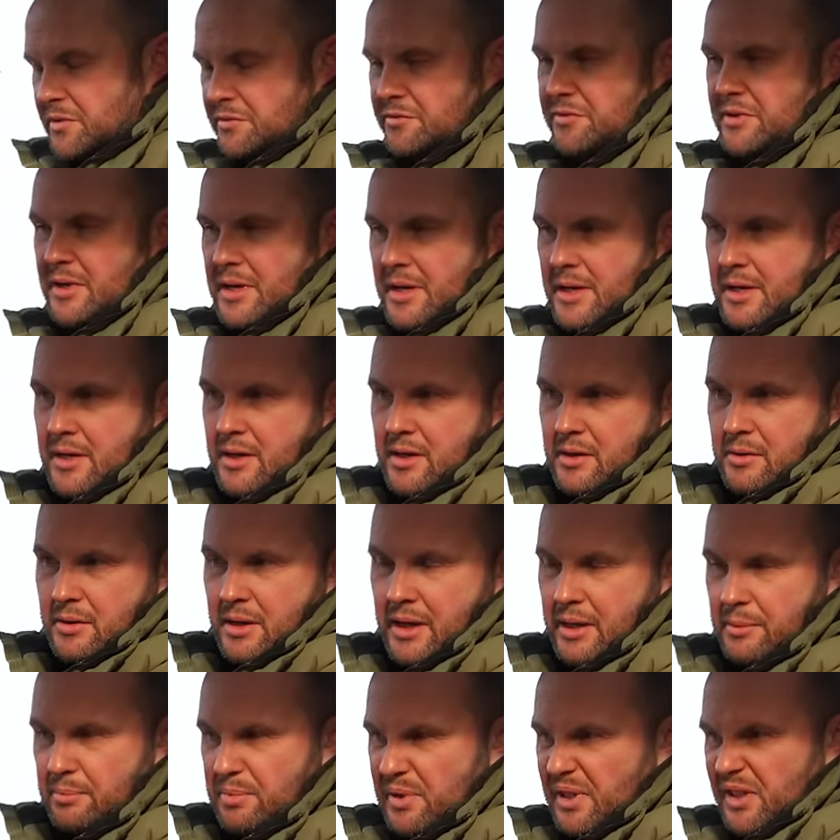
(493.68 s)
of
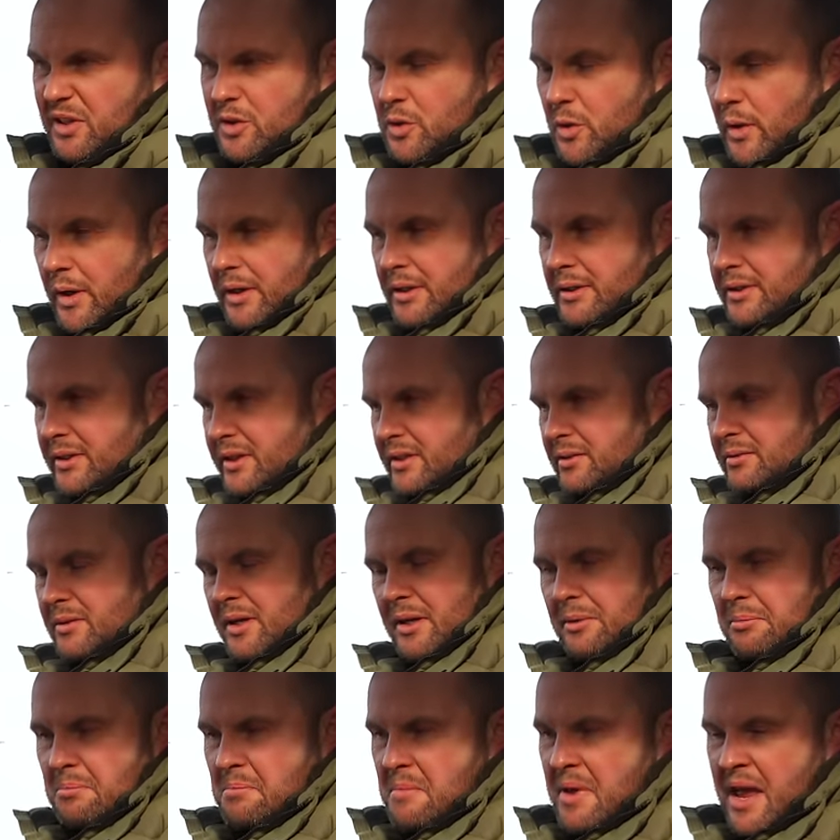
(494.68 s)
uh, build quality and,
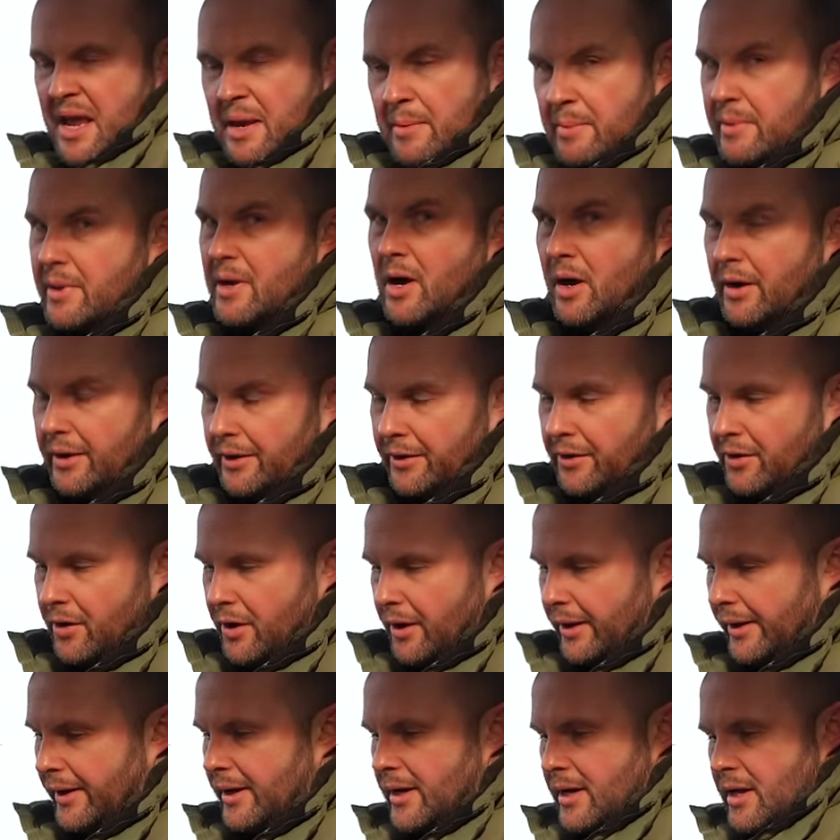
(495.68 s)
and maybe
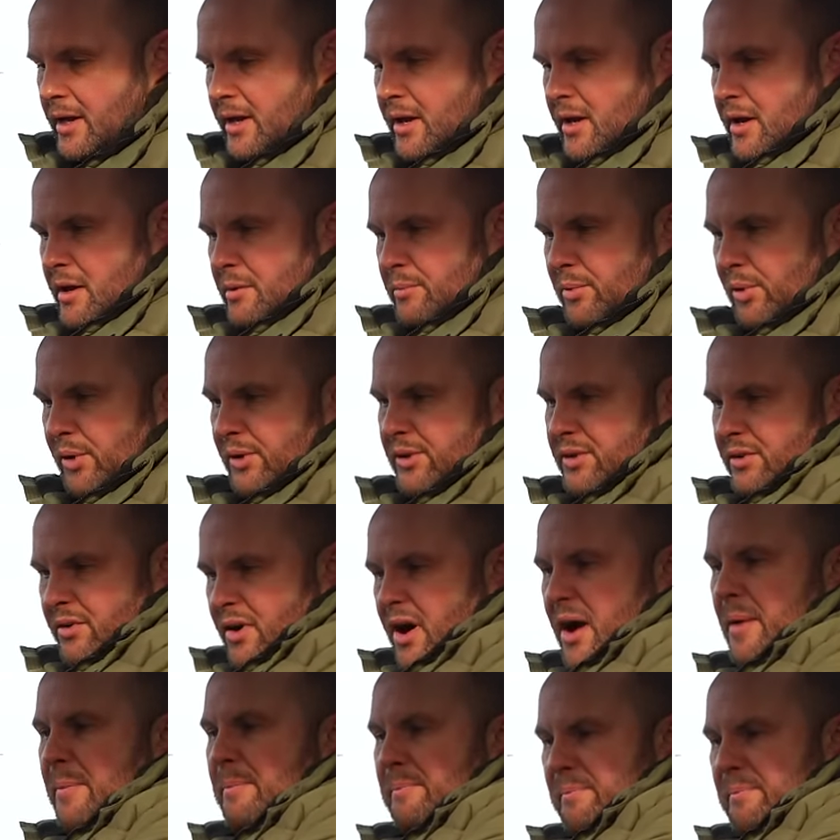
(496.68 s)
eye, But there are